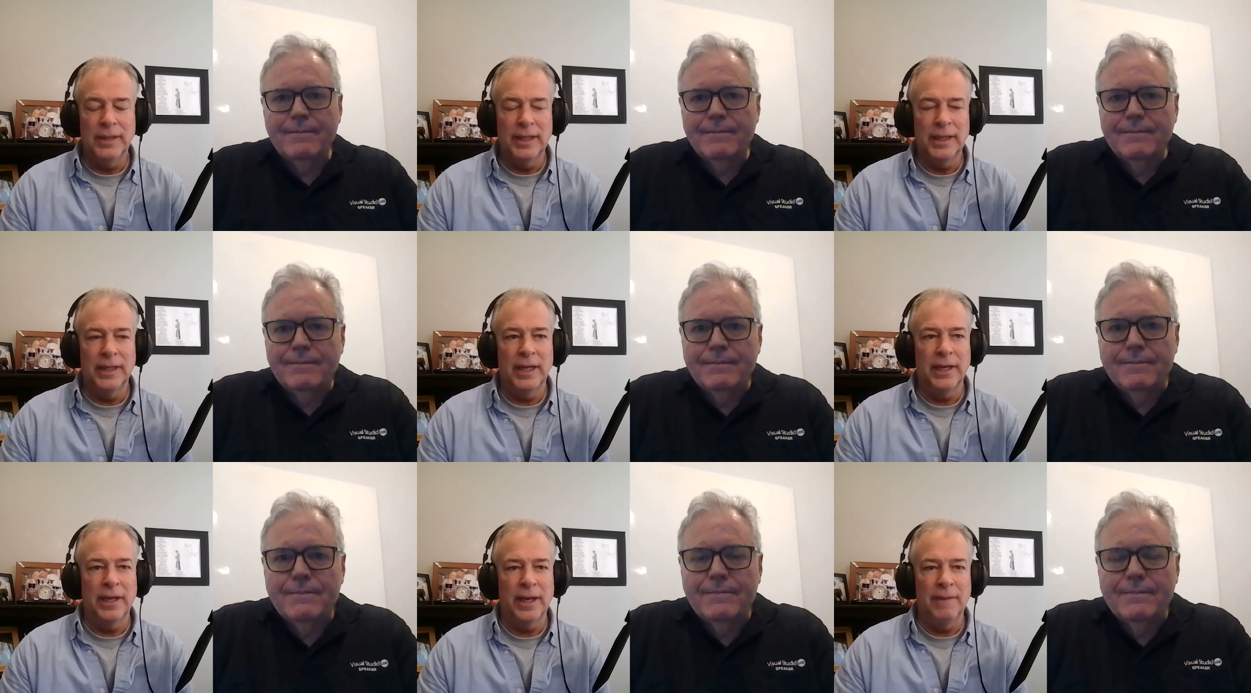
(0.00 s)
Speaker 1: and then
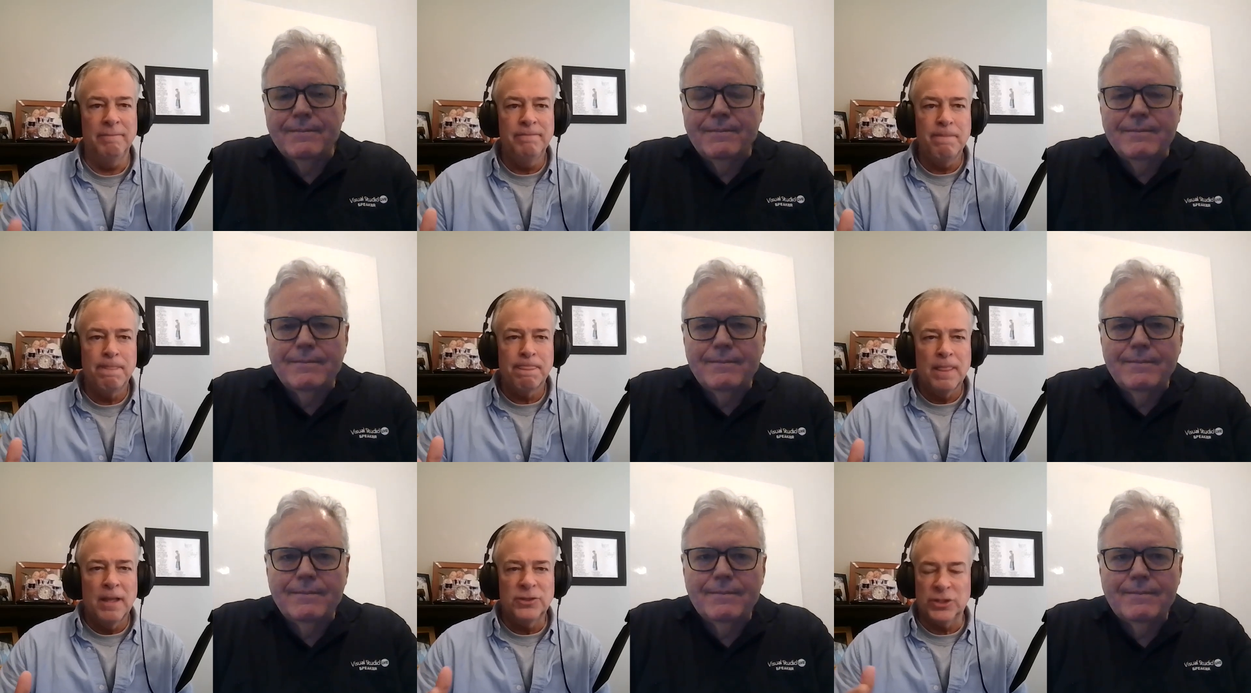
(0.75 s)
uh,
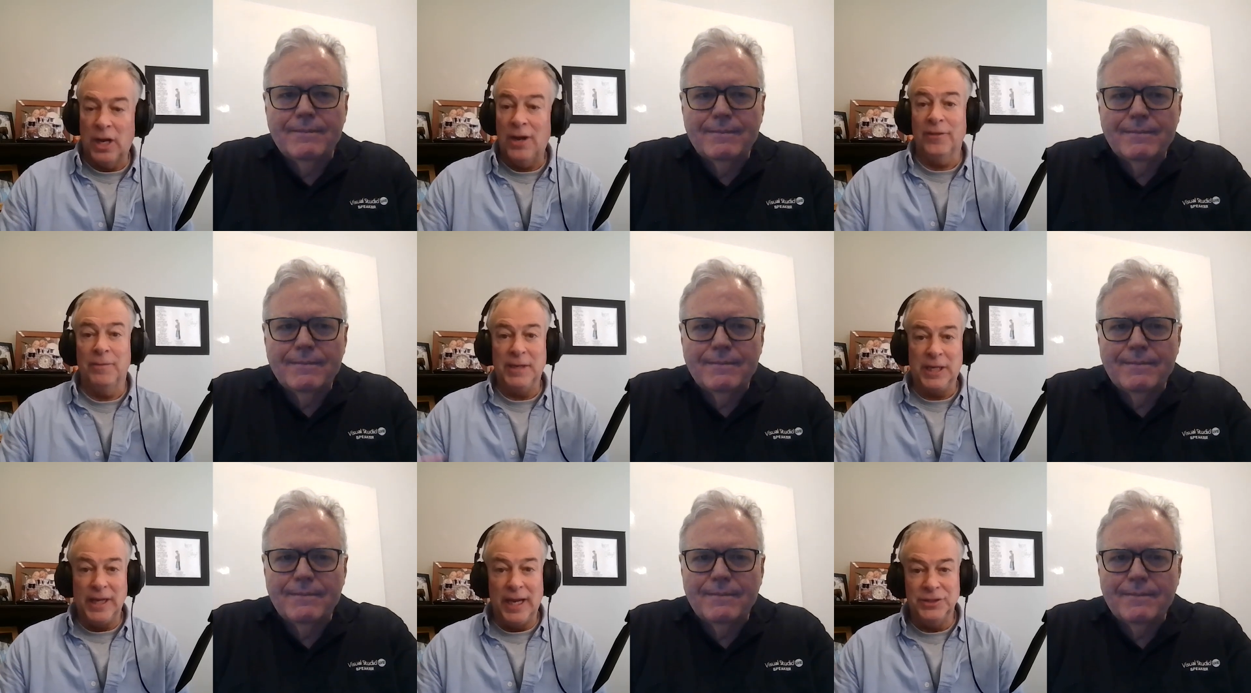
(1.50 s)
saw how the big
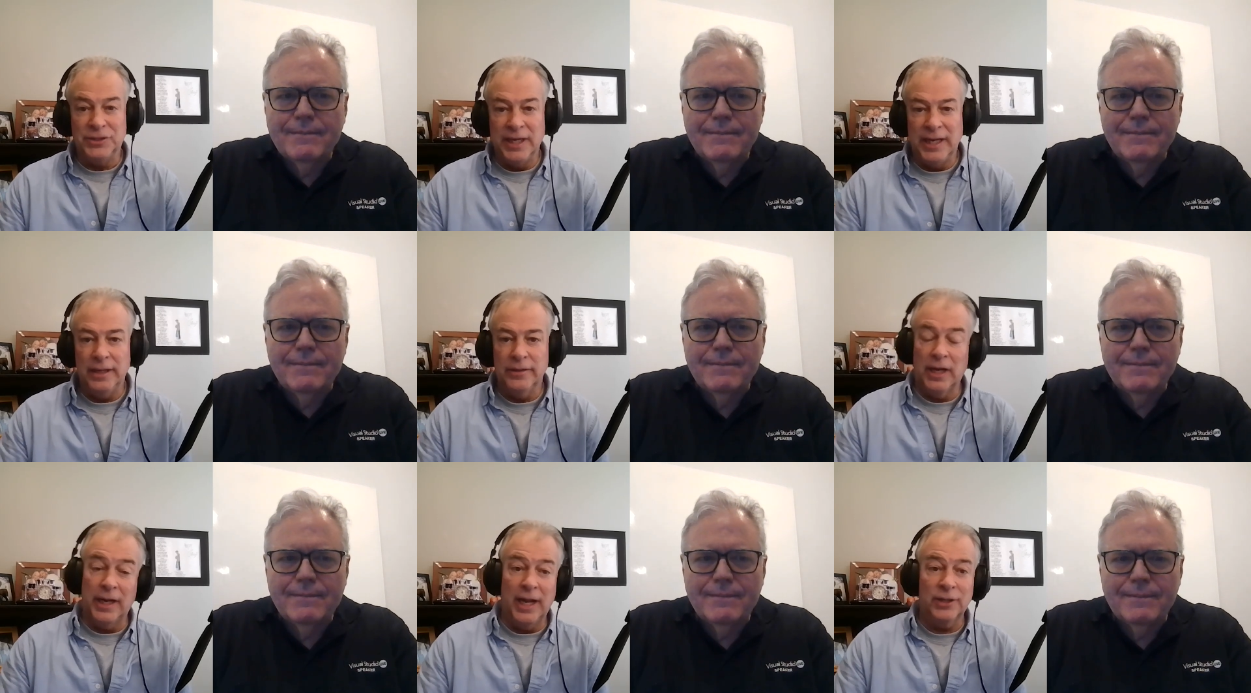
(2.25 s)
guys did it.
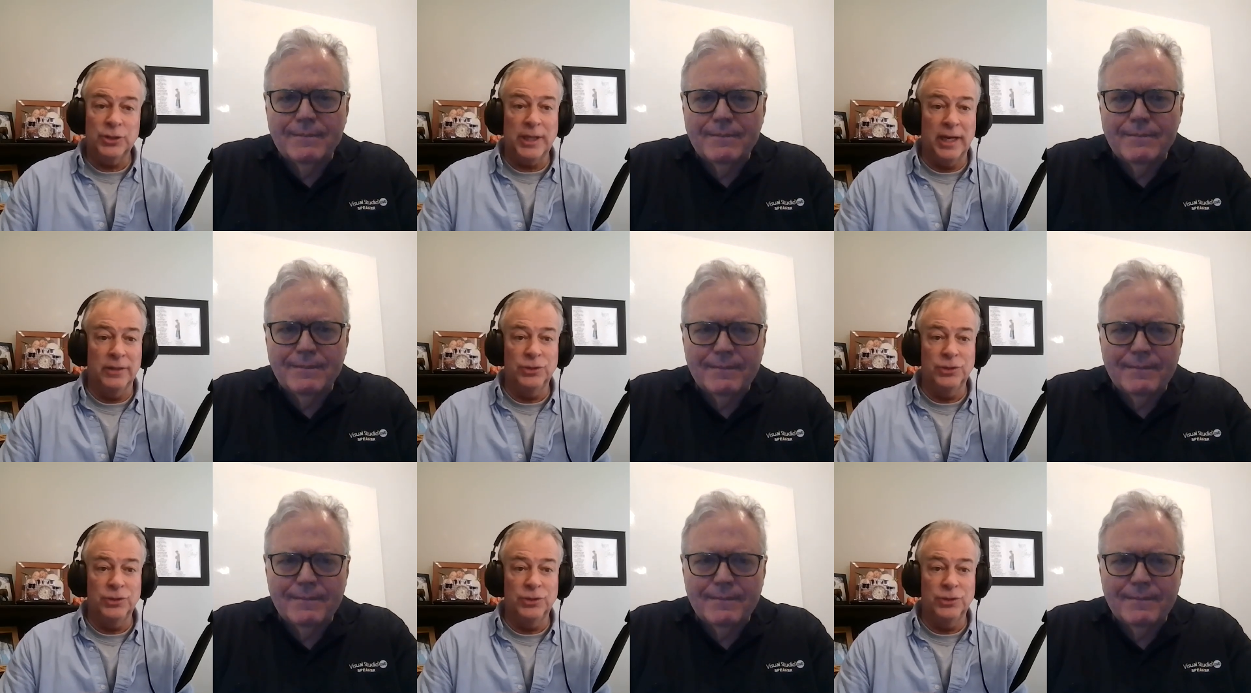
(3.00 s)
Then I actually got a